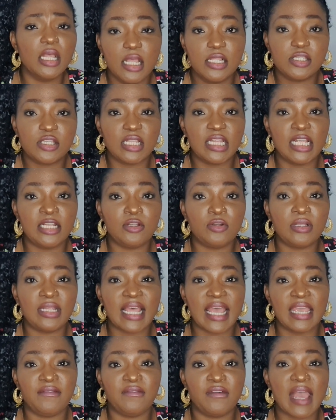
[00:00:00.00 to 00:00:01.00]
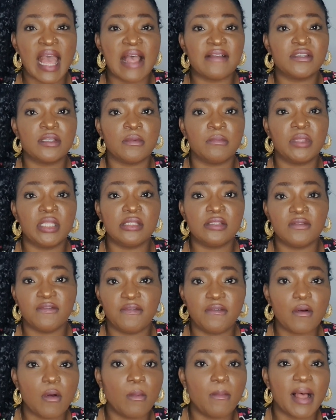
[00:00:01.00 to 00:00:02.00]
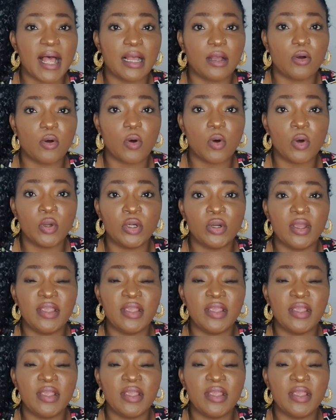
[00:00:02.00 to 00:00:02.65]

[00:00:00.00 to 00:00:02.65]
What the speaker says: So they know that if you have something to fall back on,